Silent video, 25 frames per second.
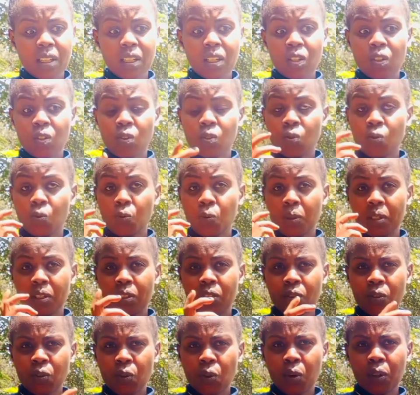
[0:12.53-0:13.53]
is we
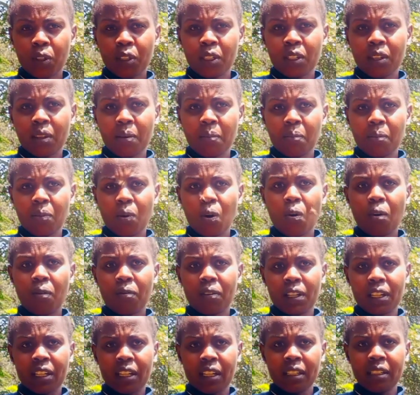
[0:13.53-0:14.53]
soaked them
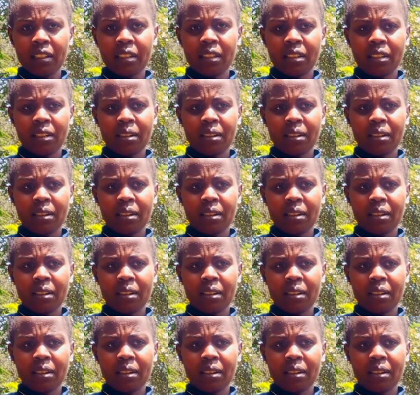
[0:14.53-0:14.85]
overnight